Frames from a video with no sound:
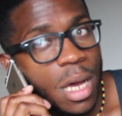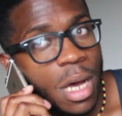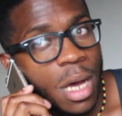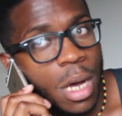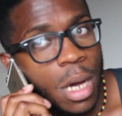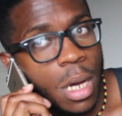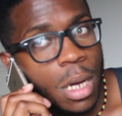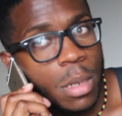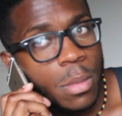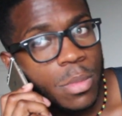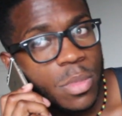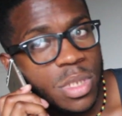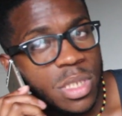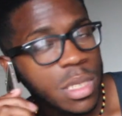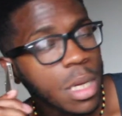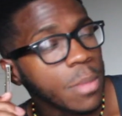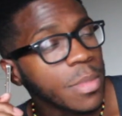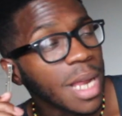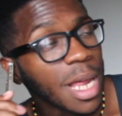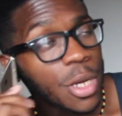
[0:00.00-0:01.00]
um,
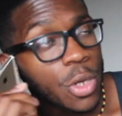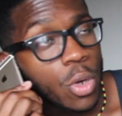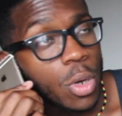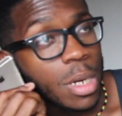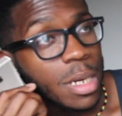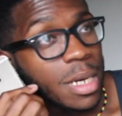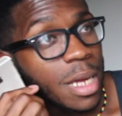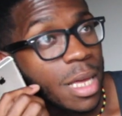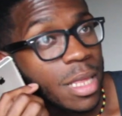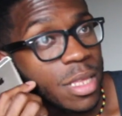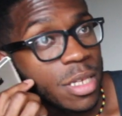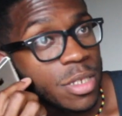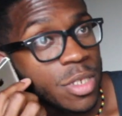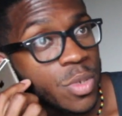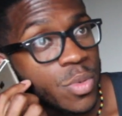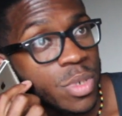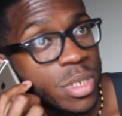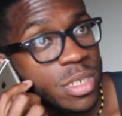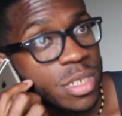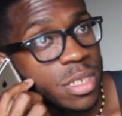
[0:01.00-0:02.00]
so I'm not doing nothing,
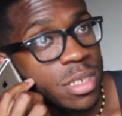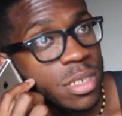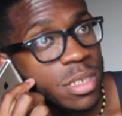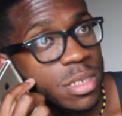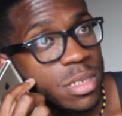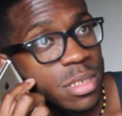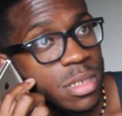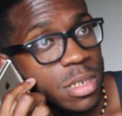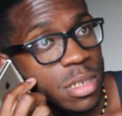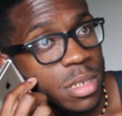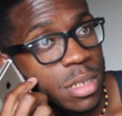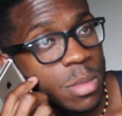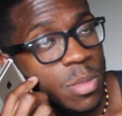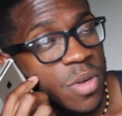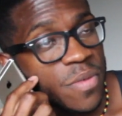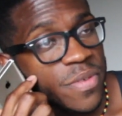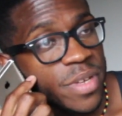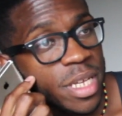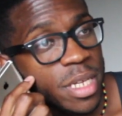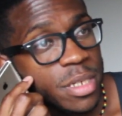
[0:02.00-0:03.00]
you wanna just come
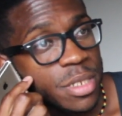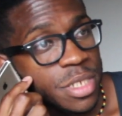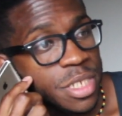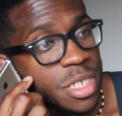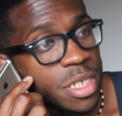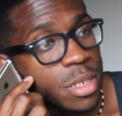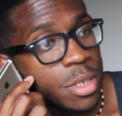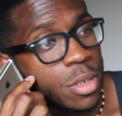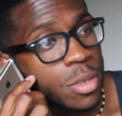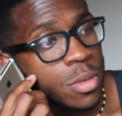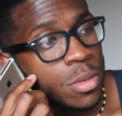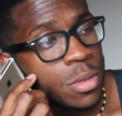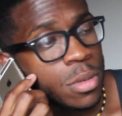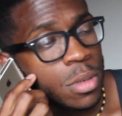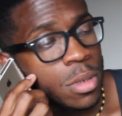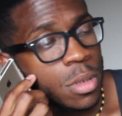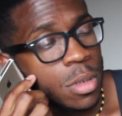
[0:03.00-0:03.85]
over here and chill?